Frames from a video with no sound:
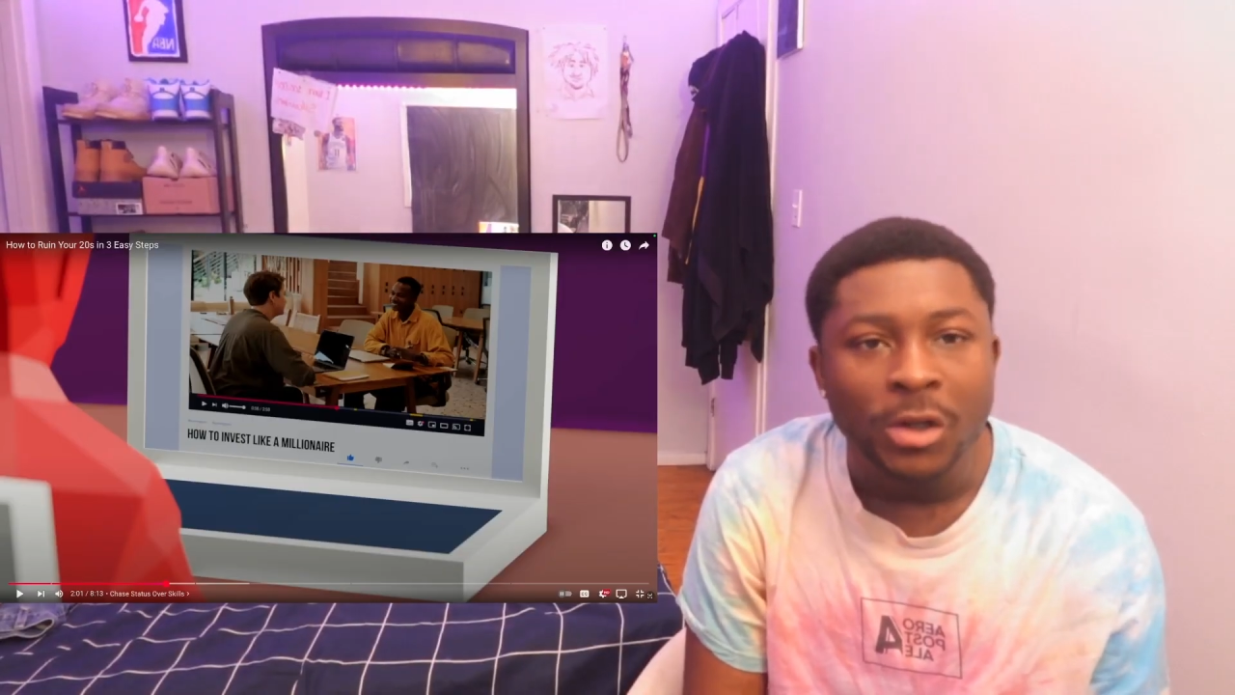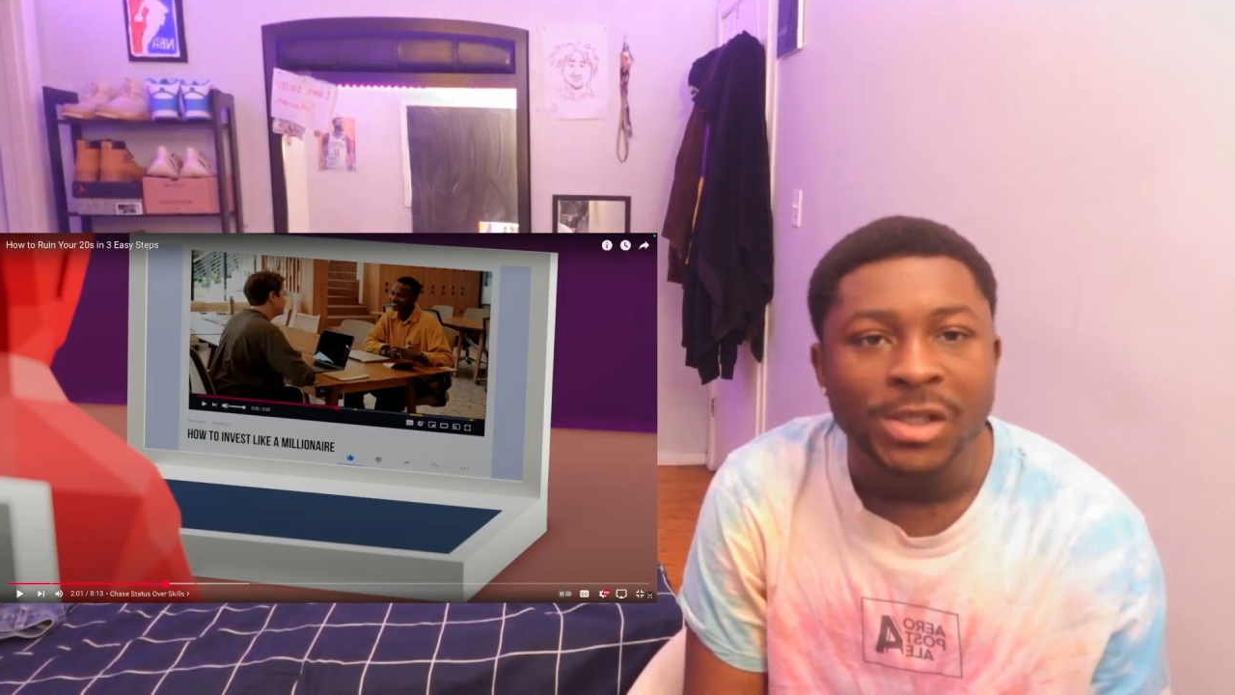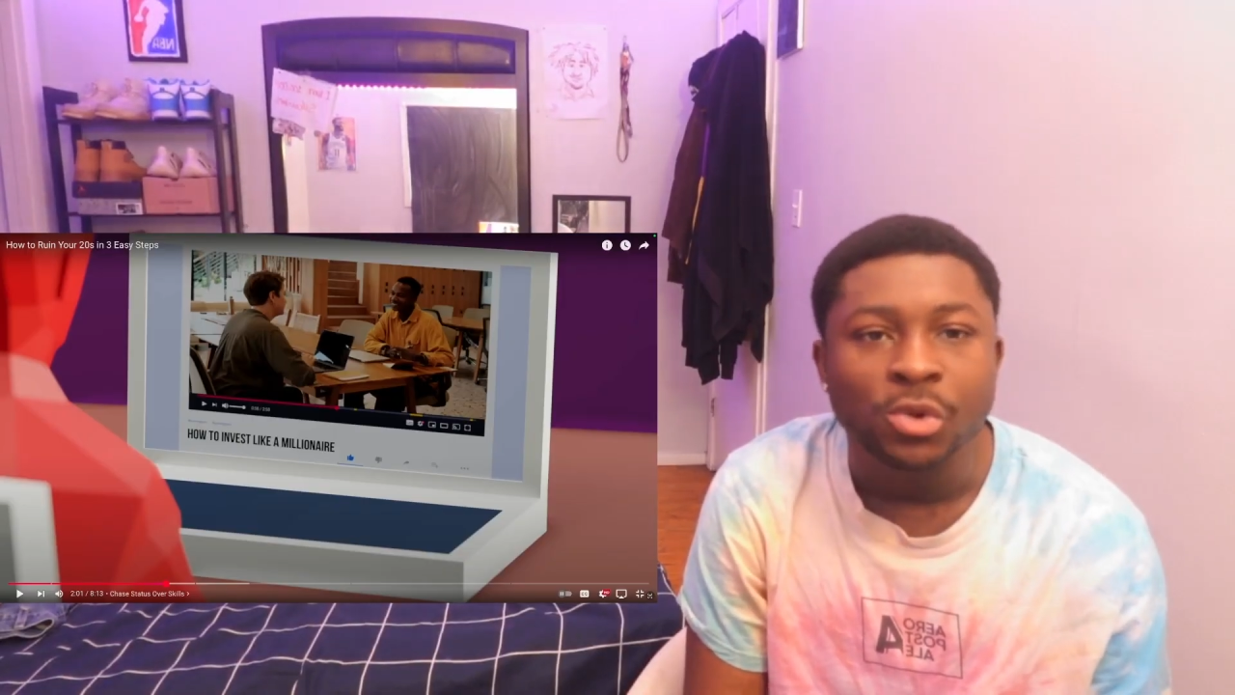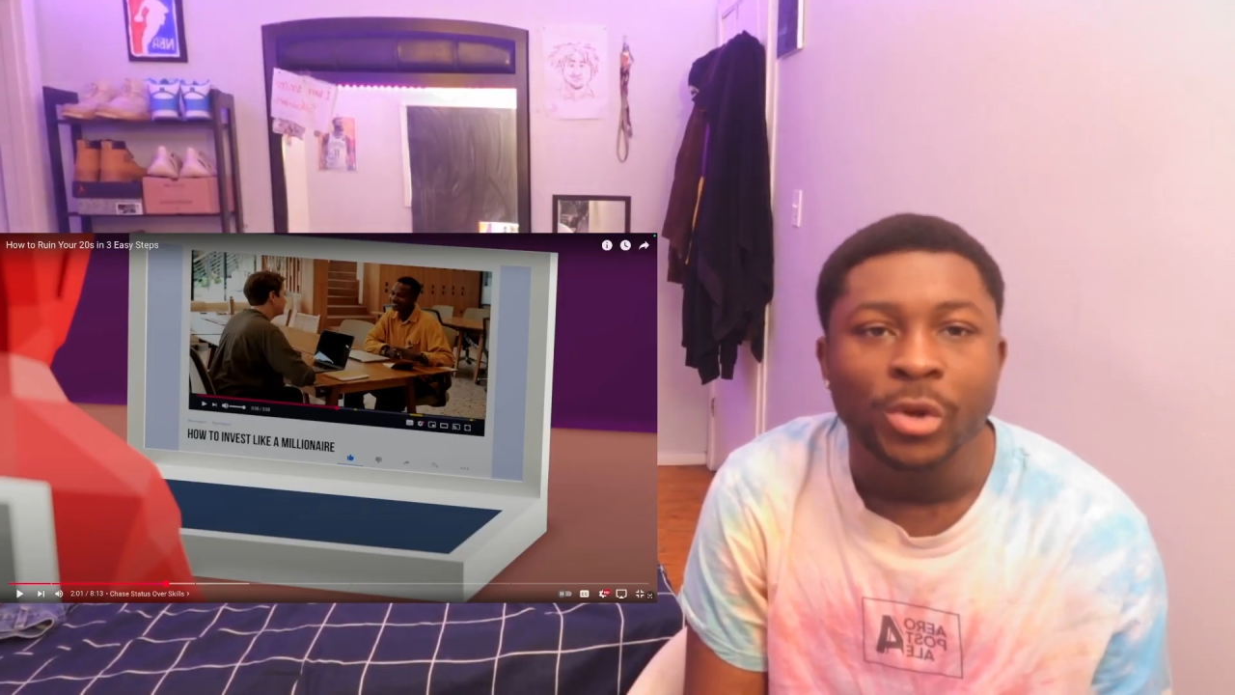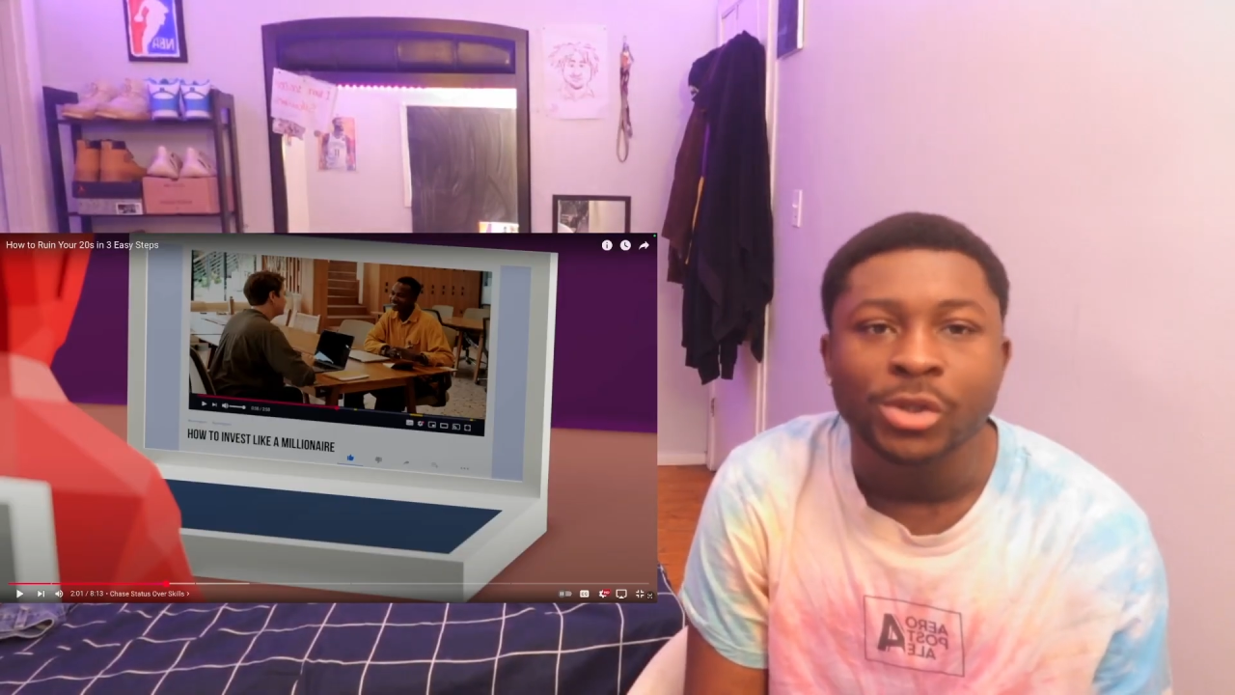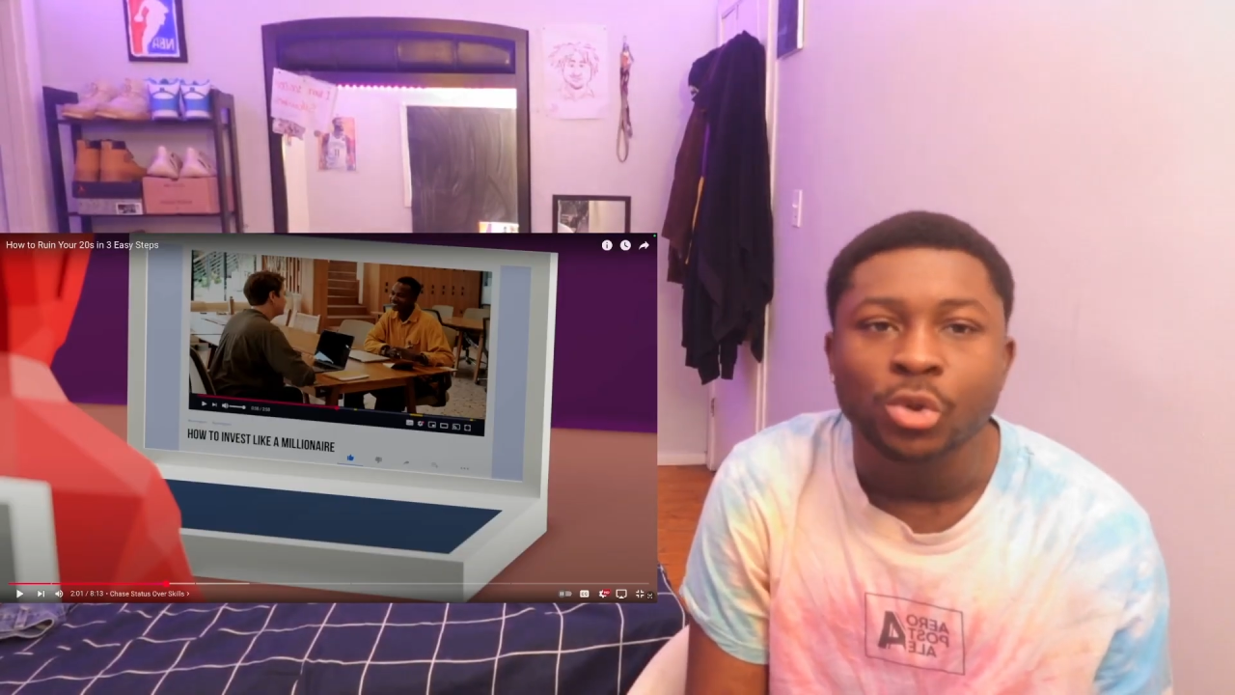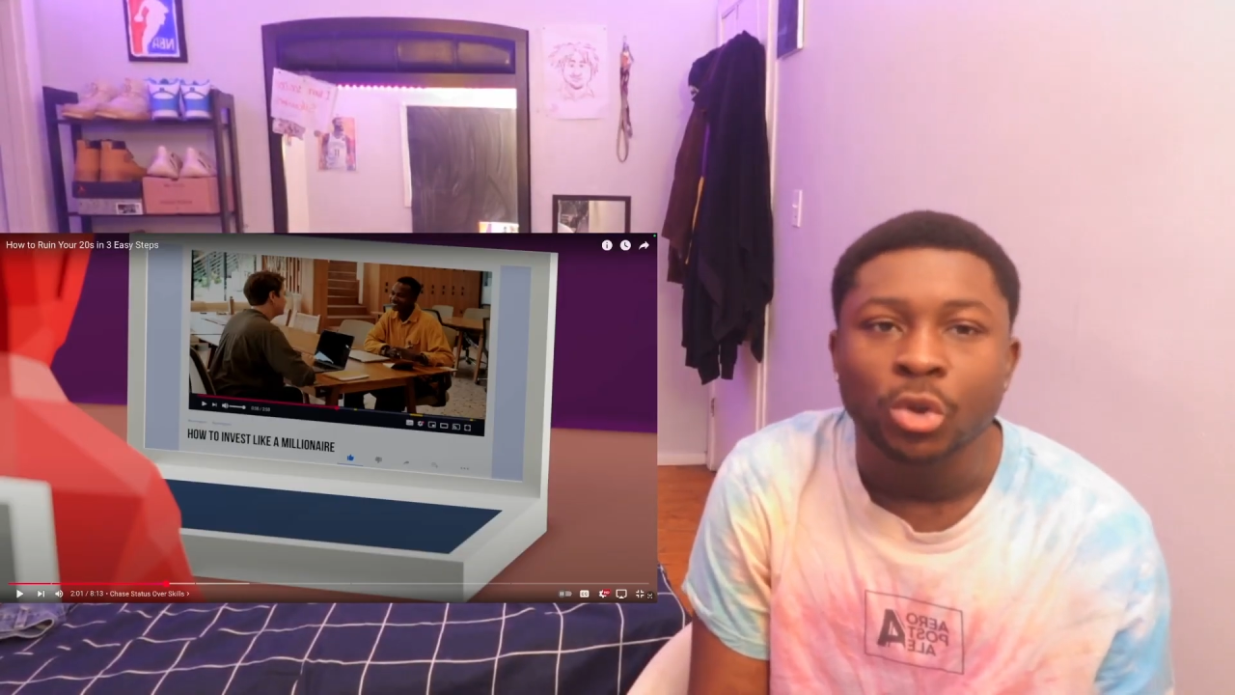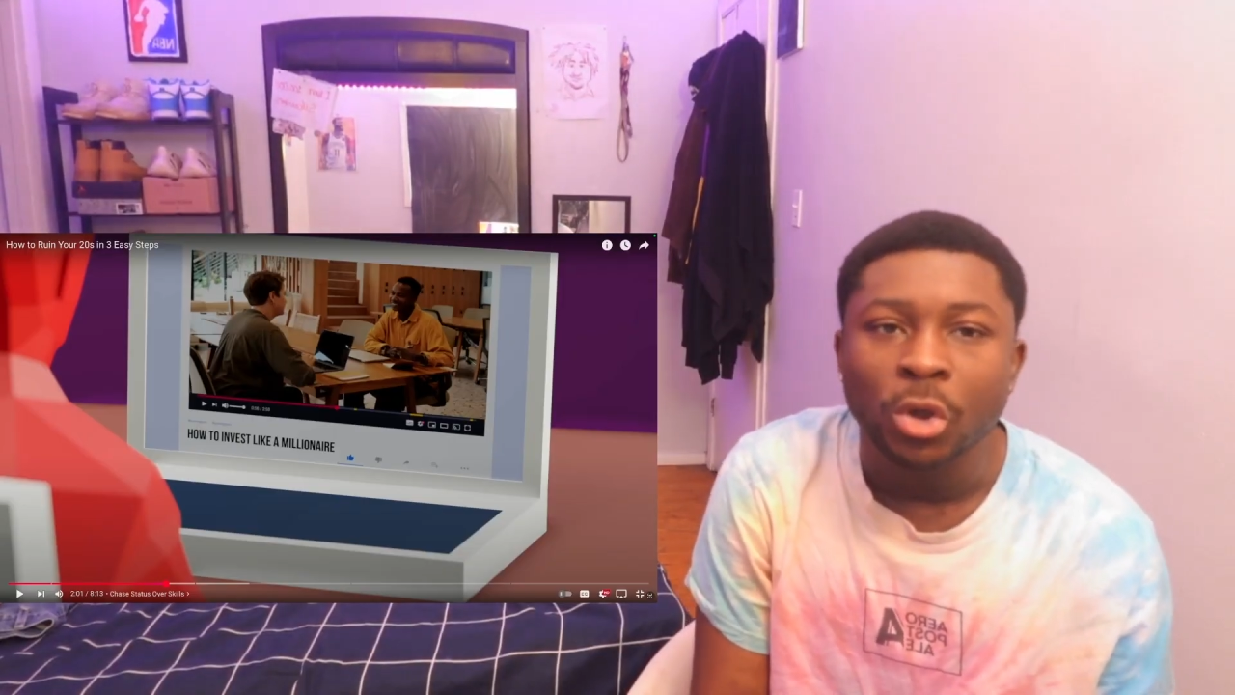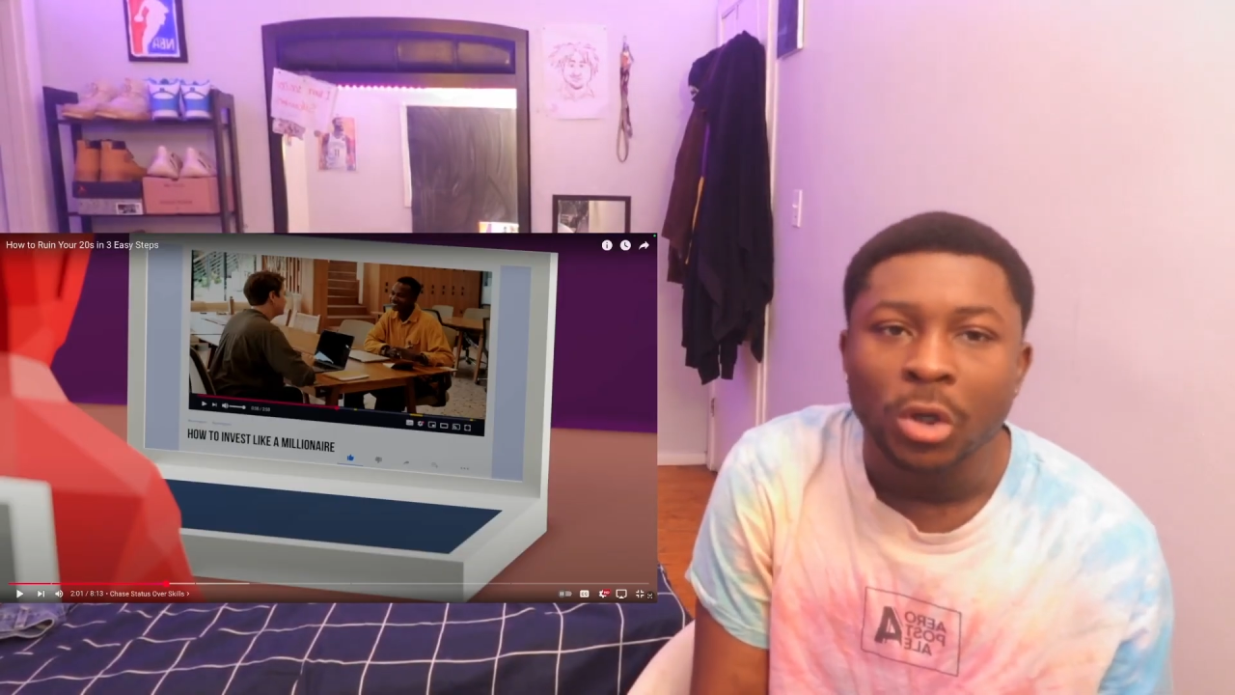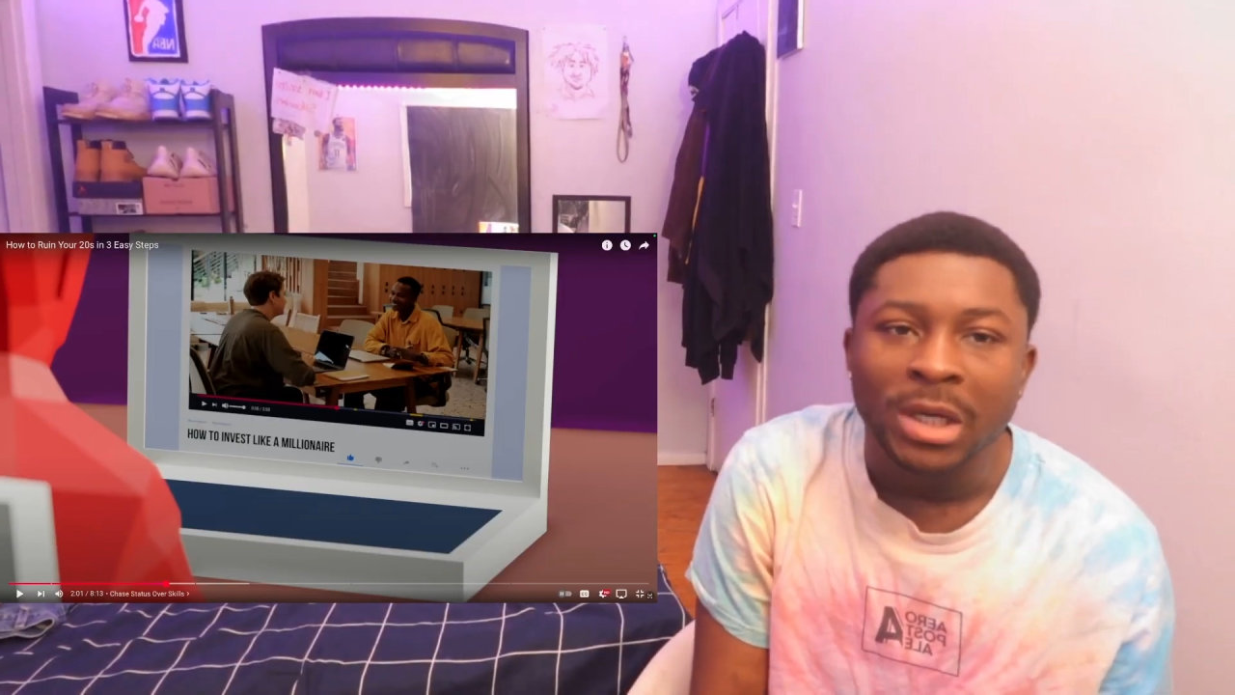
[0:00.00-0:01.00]
is going to
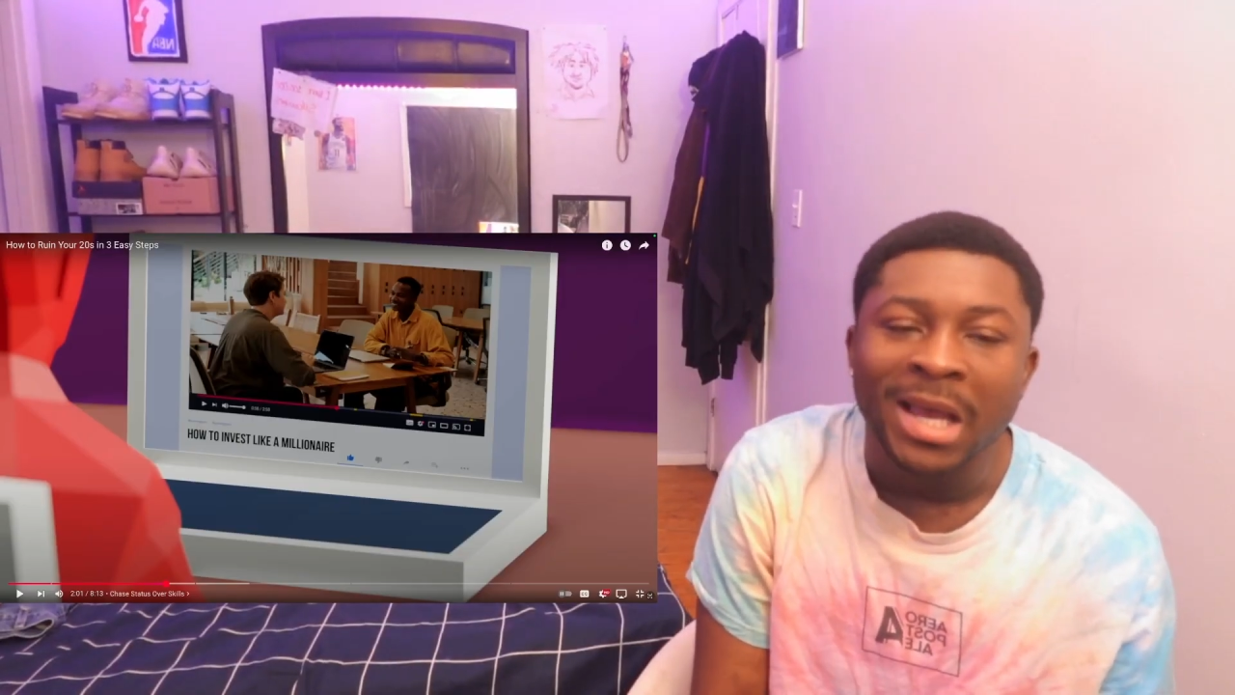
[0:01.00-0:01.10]
look,